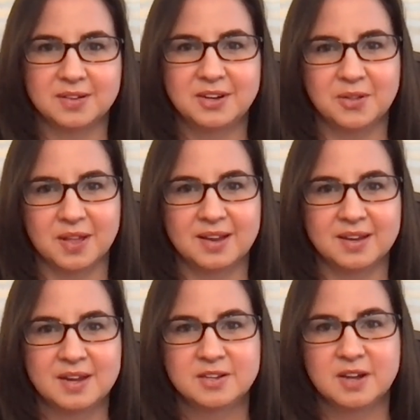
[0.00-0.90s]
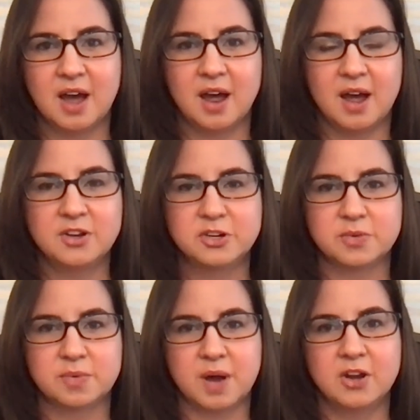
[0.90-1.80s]
Like,
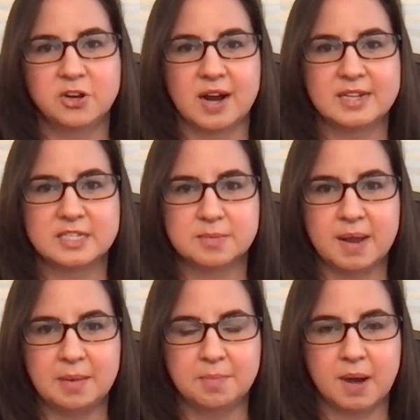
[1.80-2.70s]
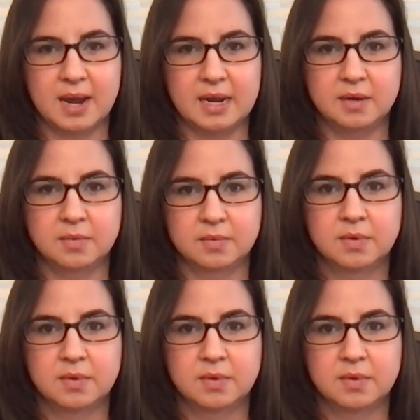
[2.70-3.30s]
underestimate my